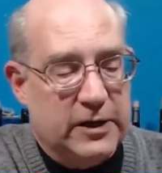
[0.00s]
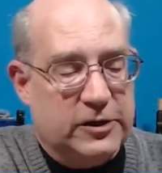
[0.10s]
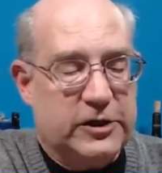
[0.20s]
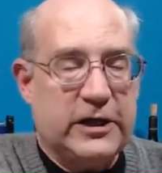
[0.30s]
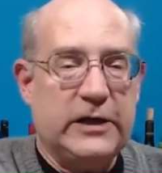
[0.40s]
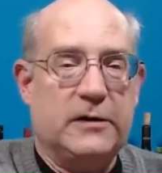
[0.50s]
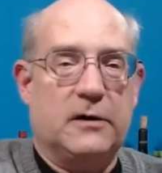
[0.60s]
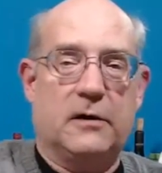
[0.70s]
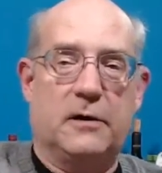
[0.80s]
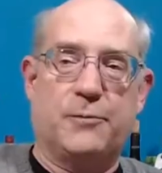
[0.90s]
She
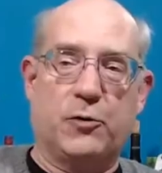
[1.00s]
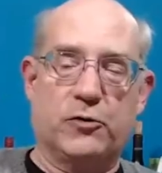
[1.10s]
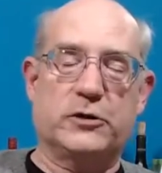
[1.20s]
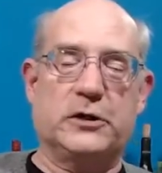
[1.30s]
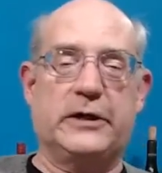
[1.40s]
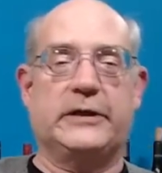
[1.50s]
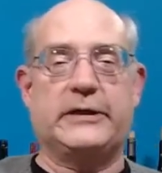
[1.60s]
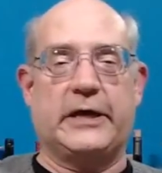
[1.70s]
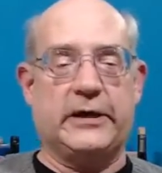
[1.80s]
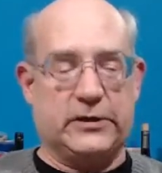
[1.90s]
personally
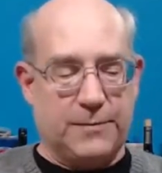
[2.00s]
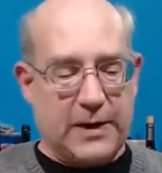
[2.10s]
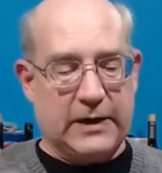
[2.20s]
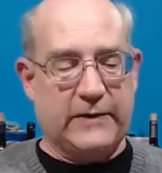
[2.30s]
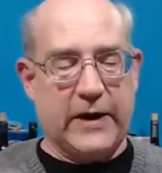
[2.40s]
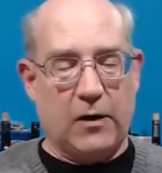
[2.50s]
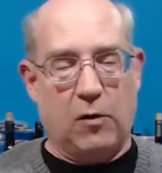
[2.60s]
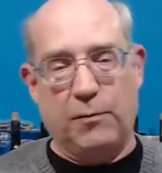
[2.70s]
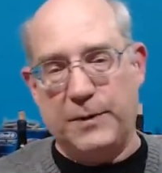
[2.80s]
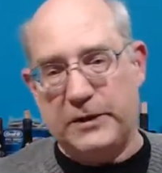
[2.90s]
attended to making that
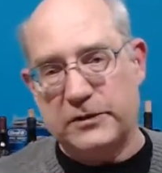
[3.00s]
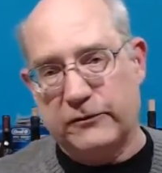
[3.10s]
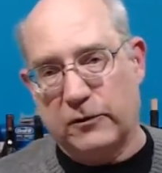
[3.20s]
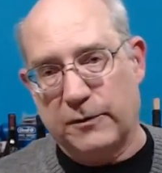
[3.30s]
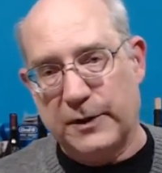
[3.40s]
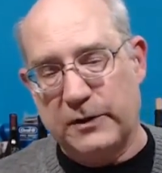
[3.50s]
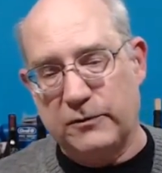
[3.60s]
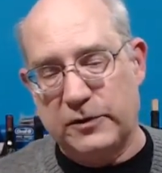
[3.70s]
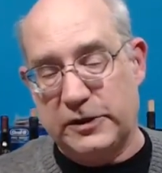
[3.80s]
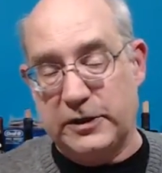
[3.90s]
whole pizza for me
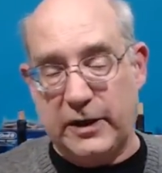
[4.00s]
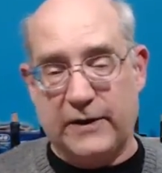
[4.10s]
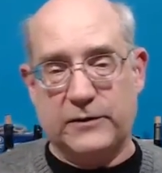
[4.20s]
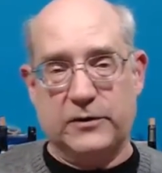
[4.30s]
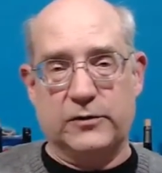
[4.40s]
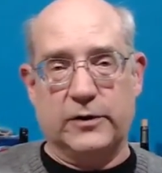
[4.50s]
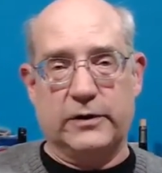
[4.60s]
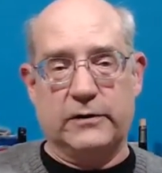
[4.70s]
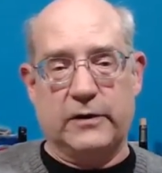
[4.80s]
when she didn't have to do it.